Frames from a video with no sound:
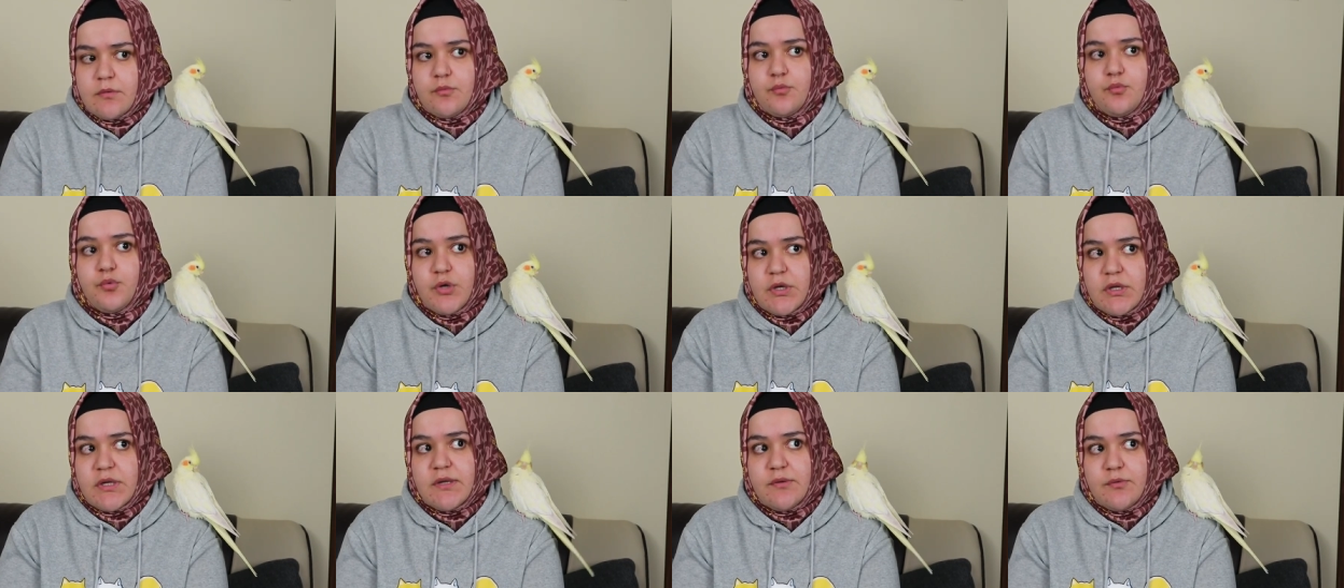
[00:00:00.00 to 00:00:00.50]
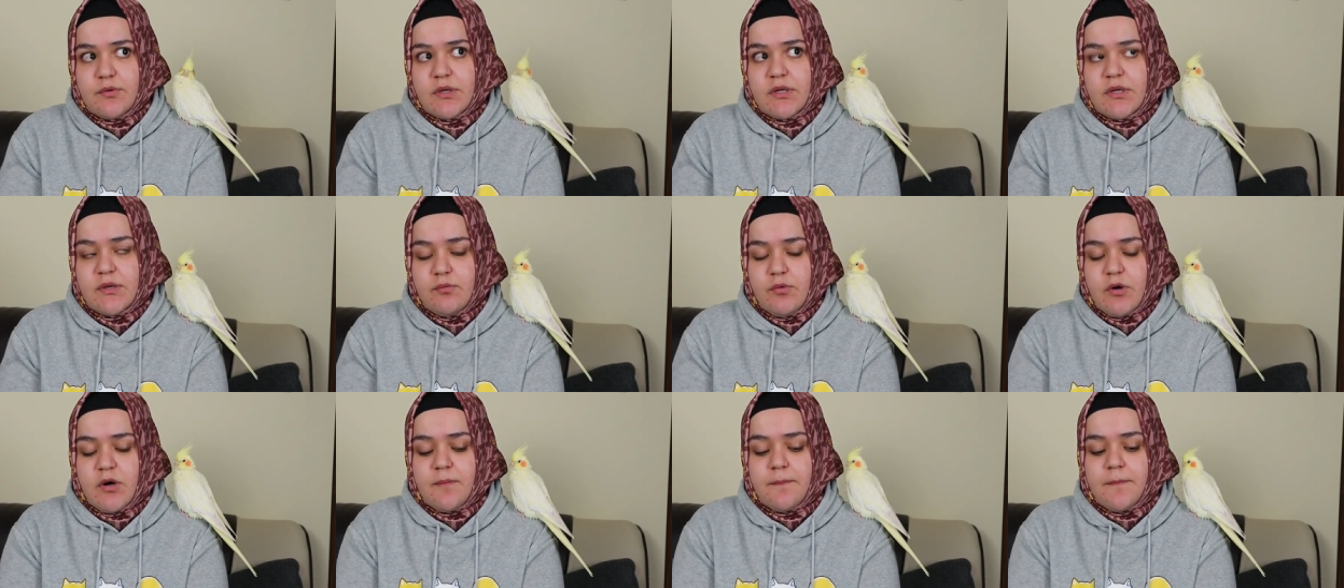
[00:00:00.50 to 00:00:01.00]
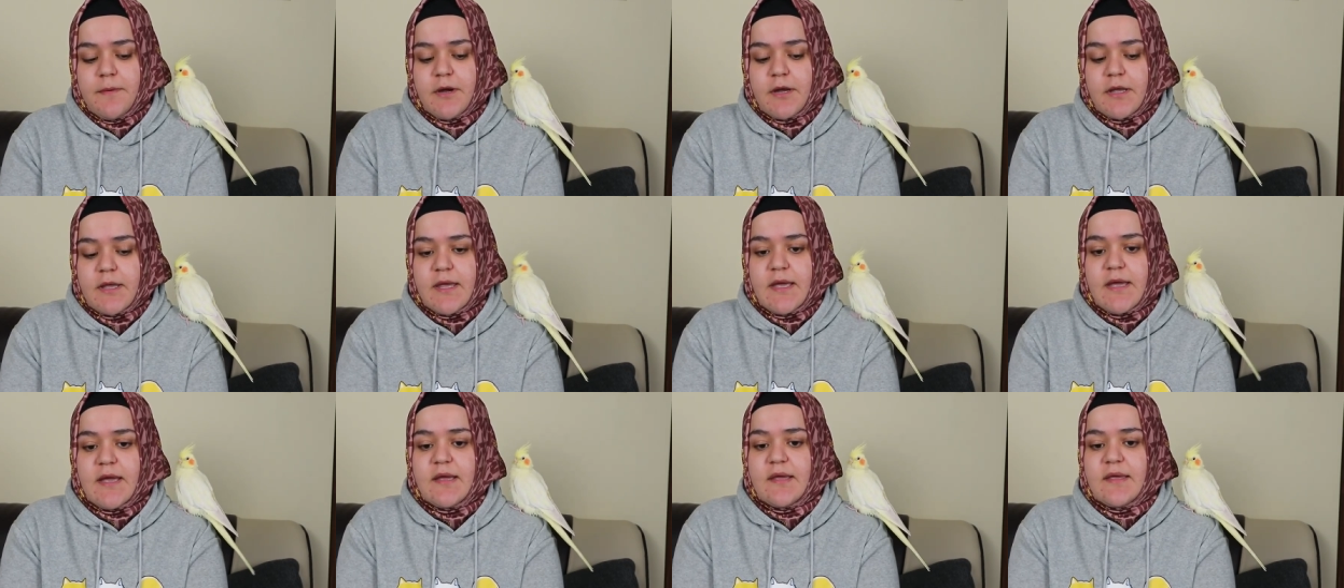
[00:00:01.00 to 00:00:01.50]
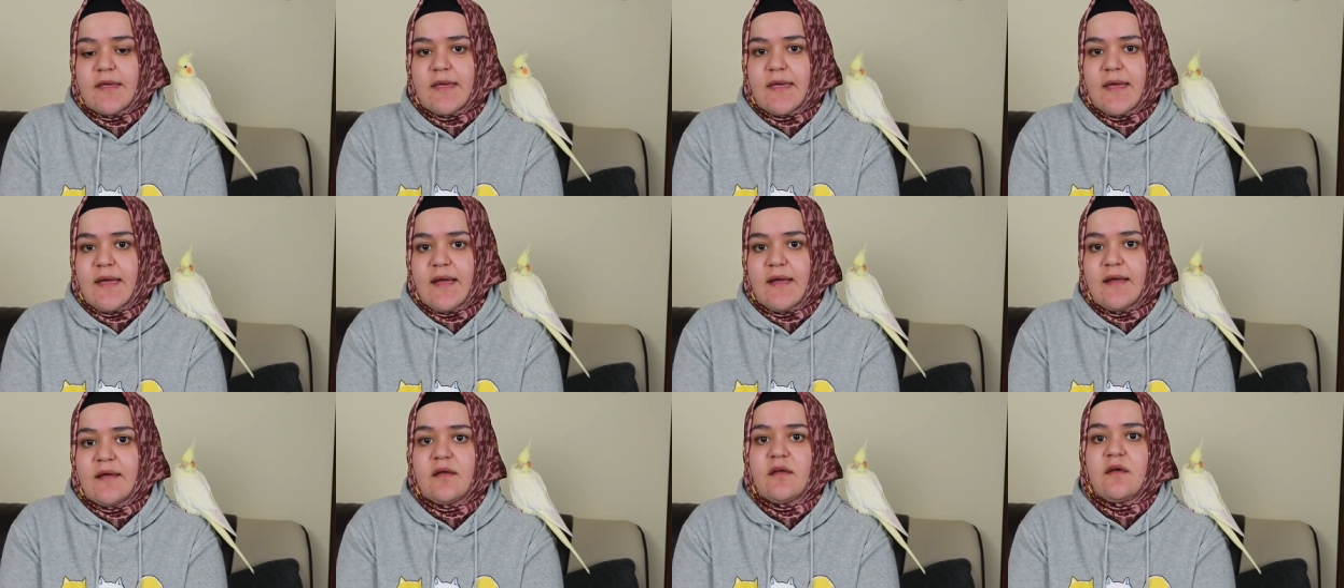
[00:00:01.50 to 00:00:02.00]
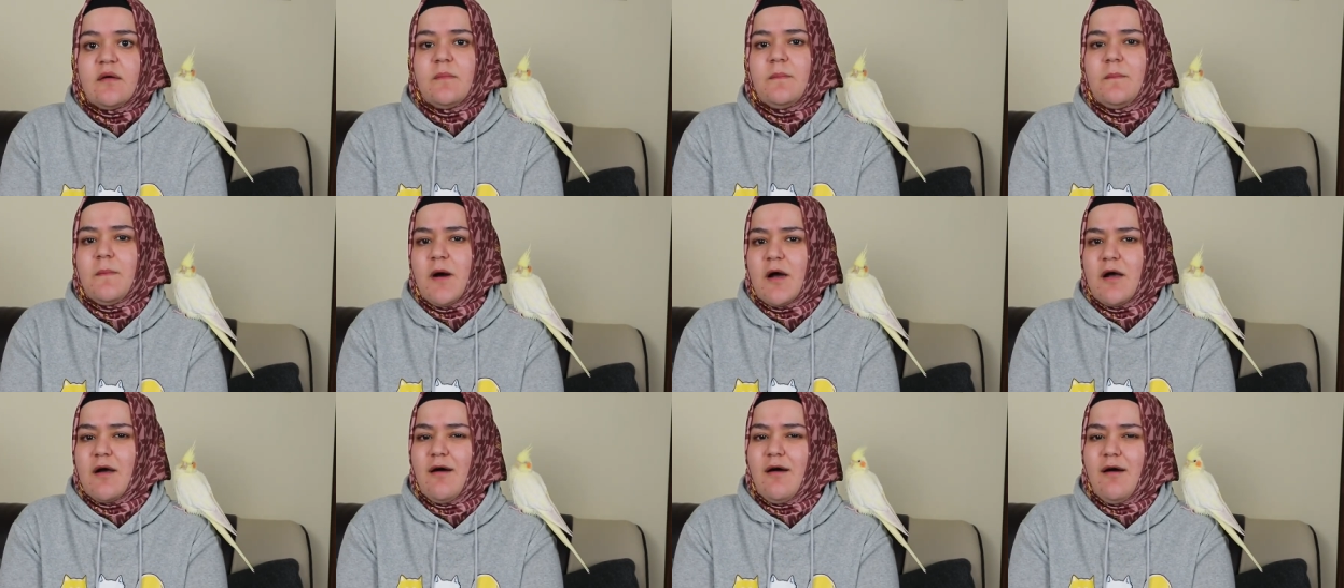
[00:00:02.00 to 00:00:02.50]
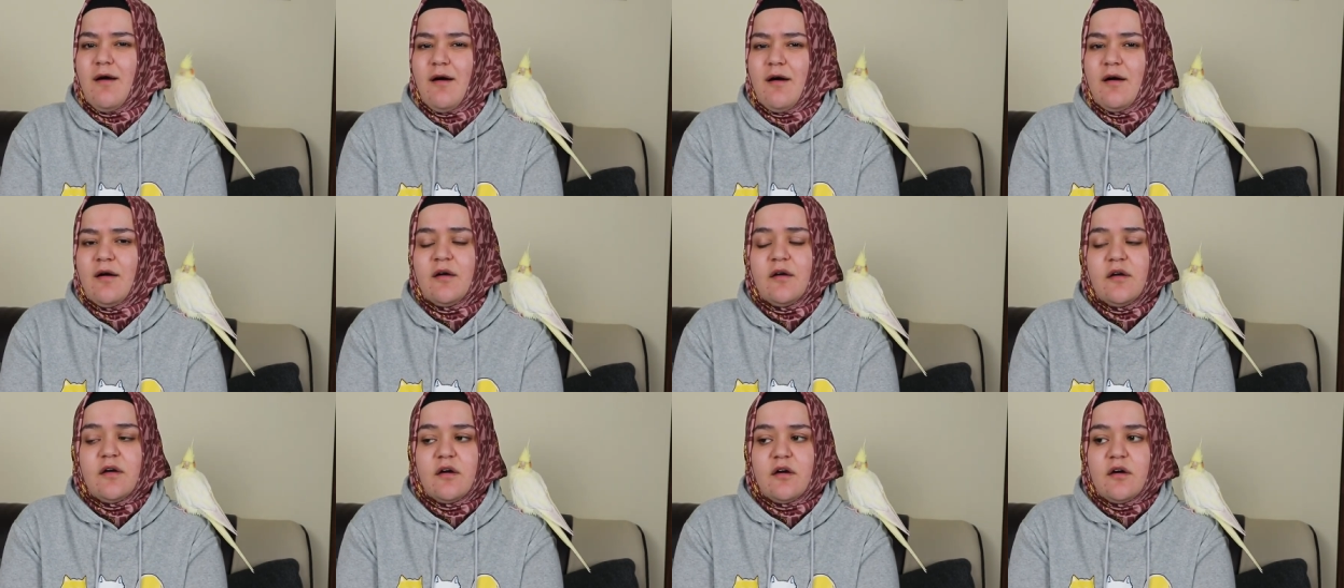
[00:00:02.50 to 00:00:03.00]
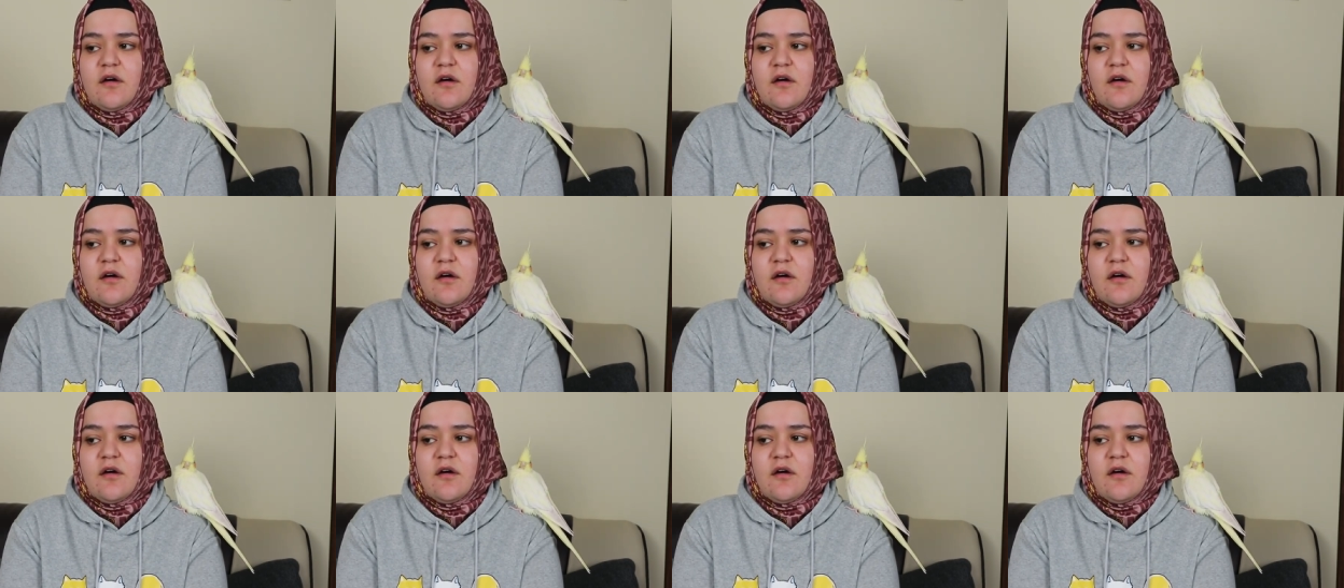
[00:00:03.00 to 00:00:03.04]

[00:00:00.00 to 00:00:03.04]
really, really want but can't get? Macaw.